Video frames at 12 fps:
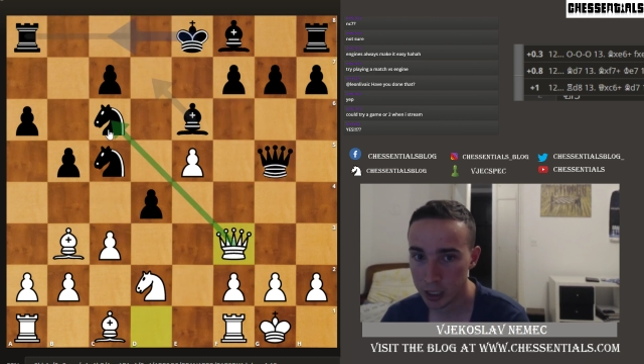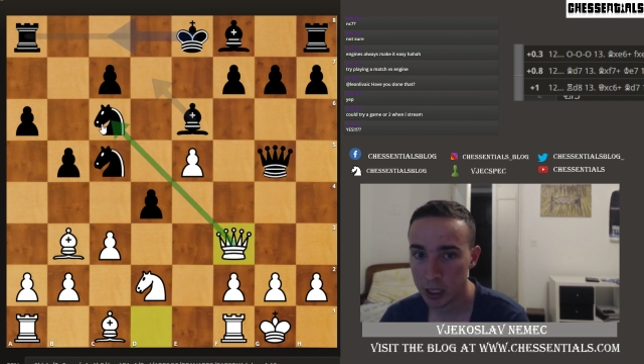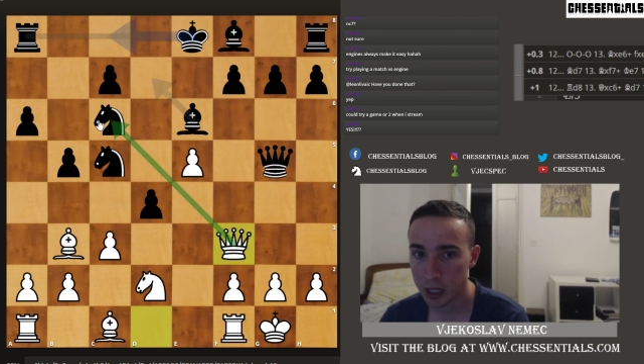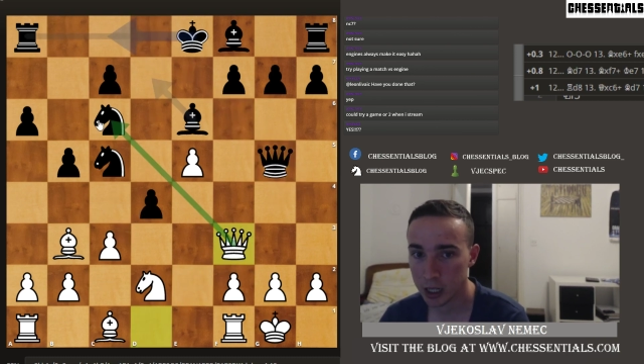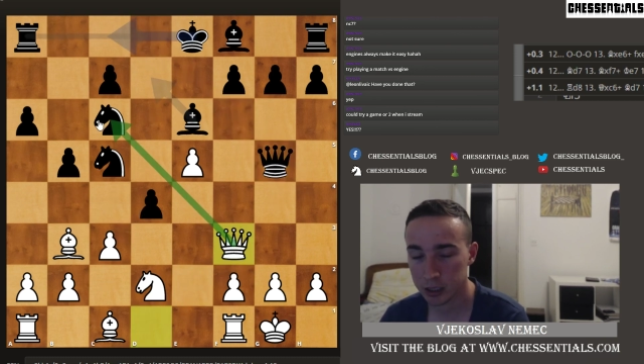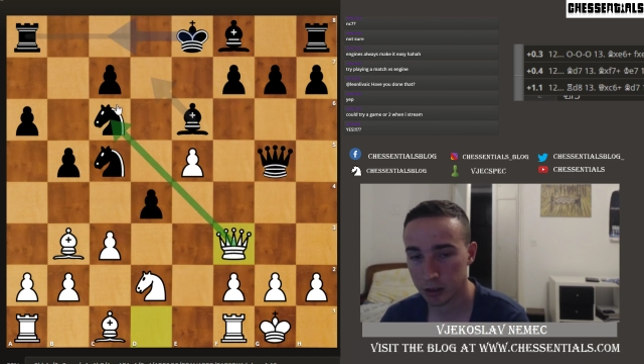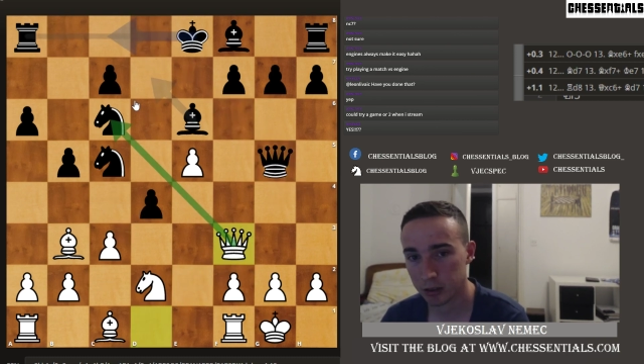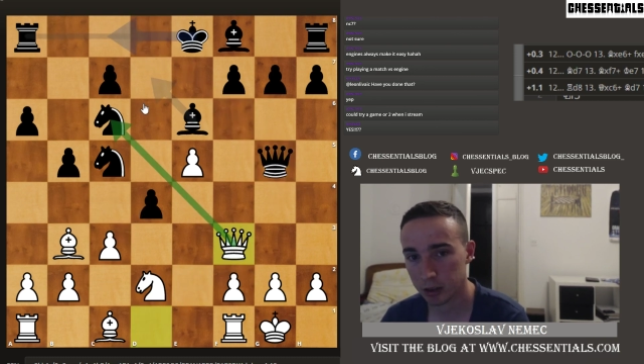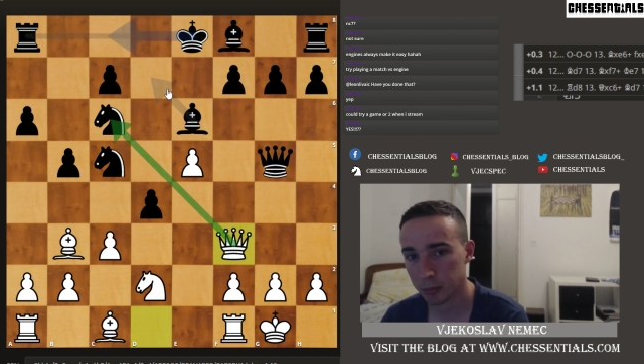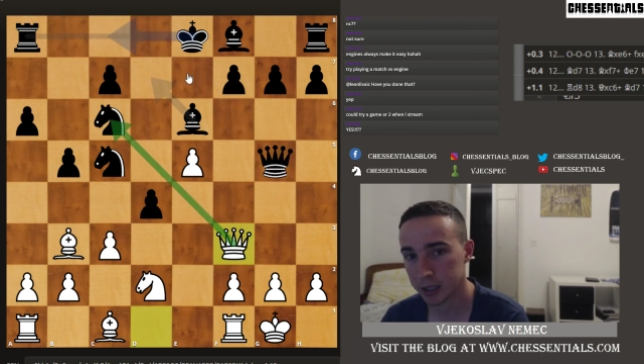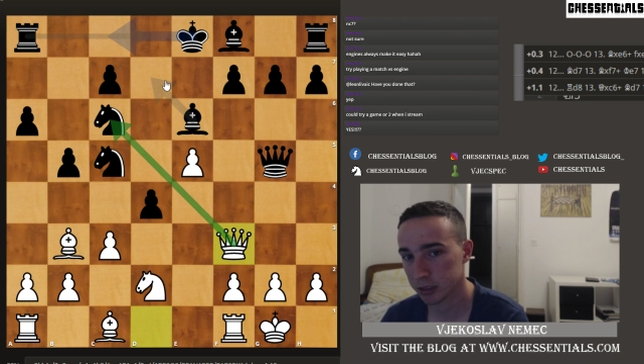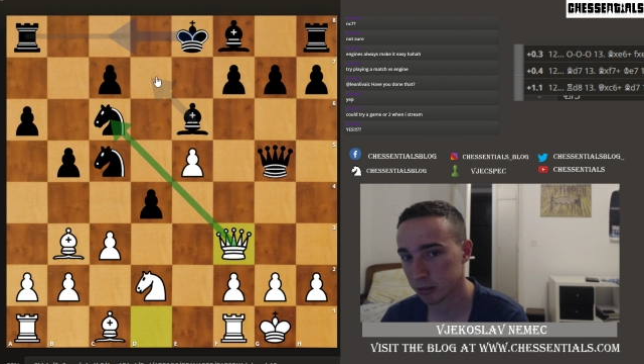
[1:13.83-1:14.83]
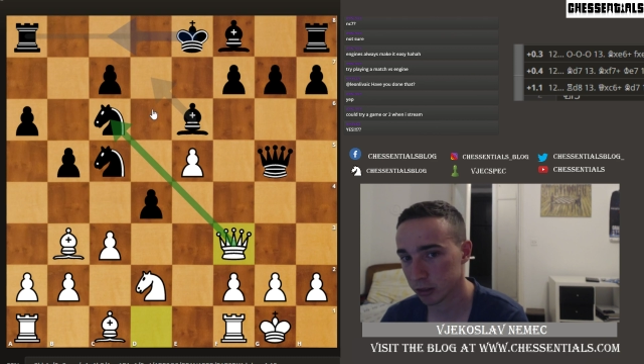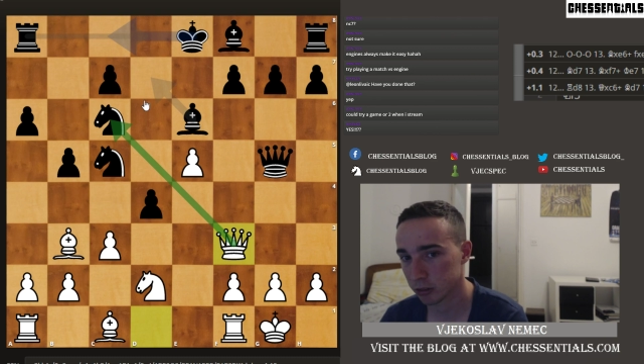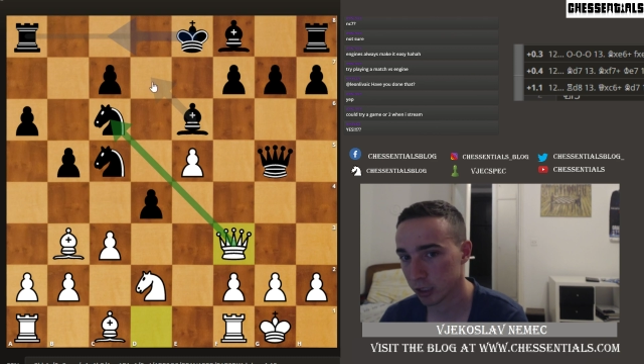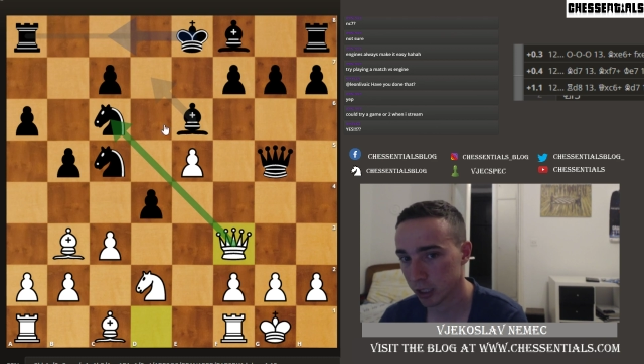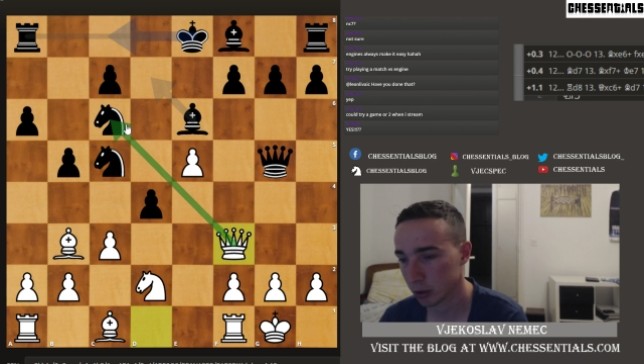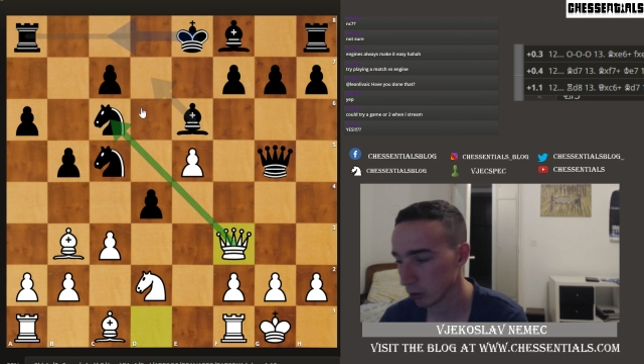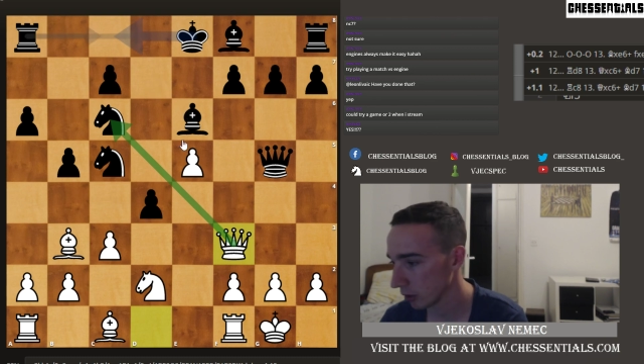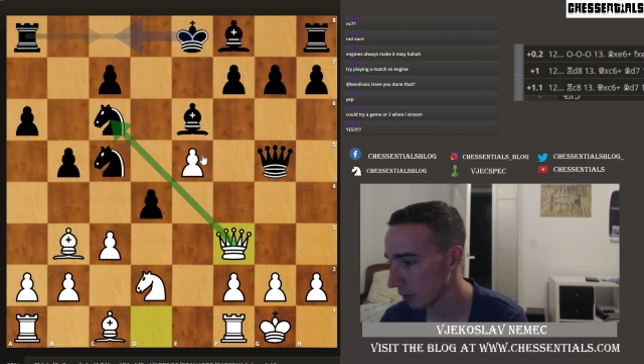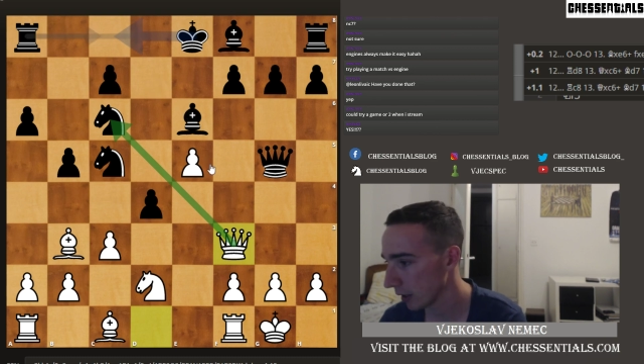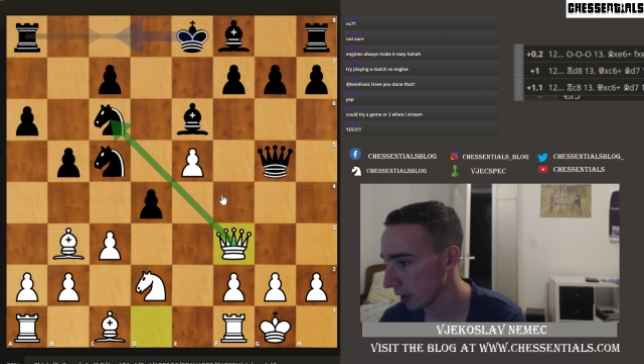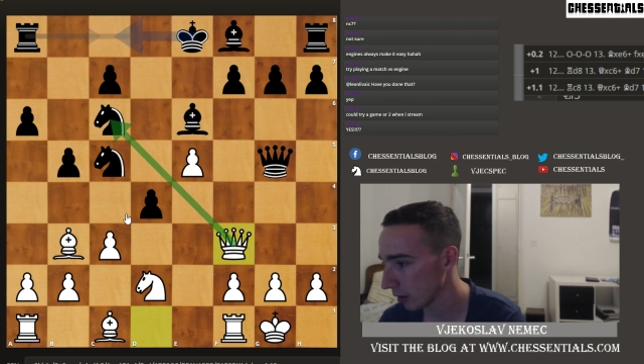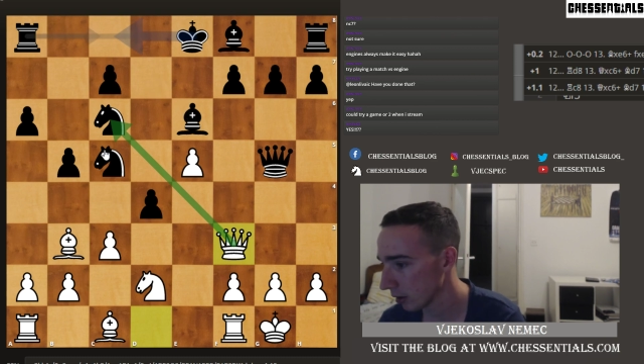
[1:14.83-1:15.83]
and it's amazingly tricky to
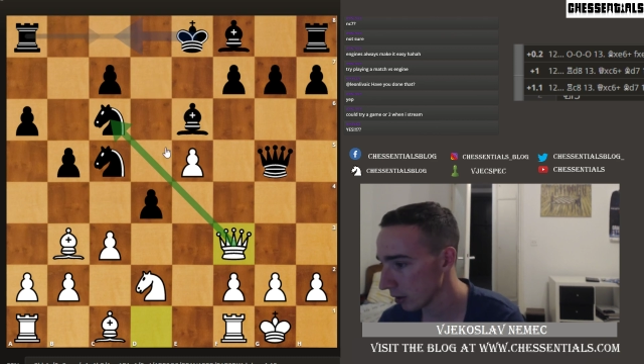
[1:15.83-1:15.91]
defend.